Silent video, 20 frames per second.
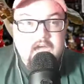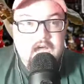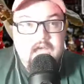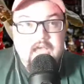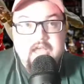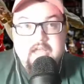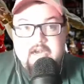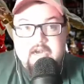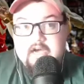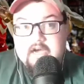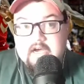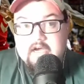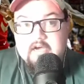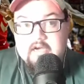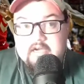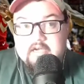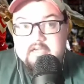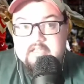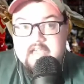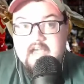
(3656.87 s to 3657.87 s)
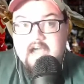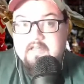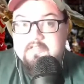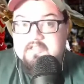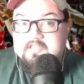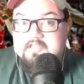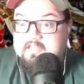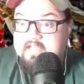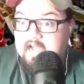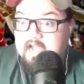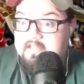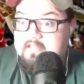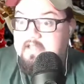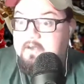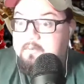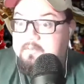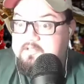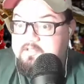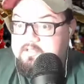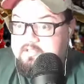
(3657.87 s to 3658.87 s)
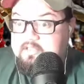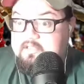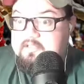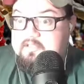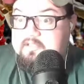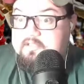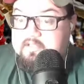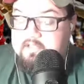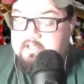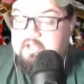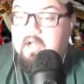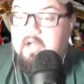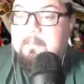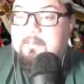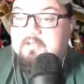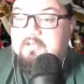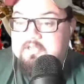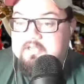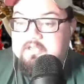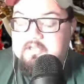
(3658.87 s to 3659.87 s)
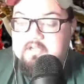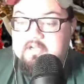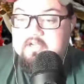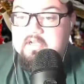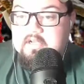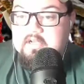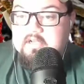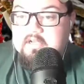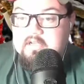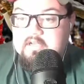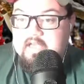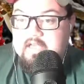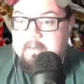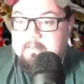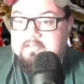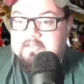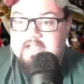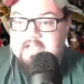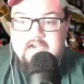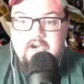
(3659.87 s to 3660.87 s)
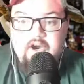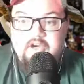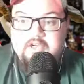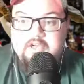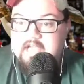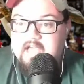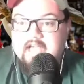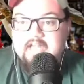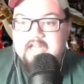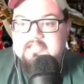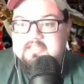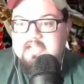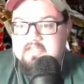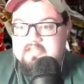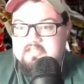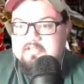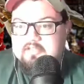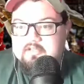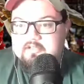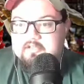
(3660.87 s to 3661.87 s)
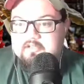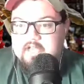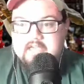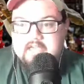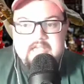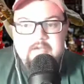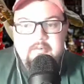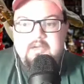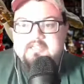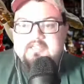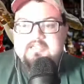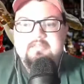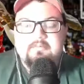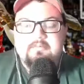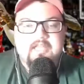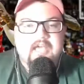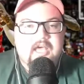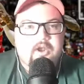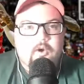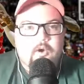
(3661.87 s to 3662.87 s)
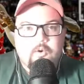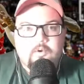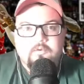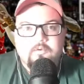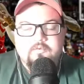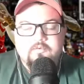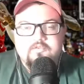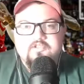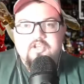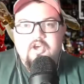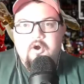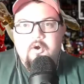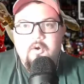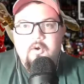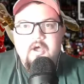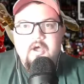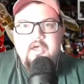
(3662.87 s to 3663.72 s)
at this guy that was in Lumberton, he was like our dad's age, dude. Like he wasn't even that old. So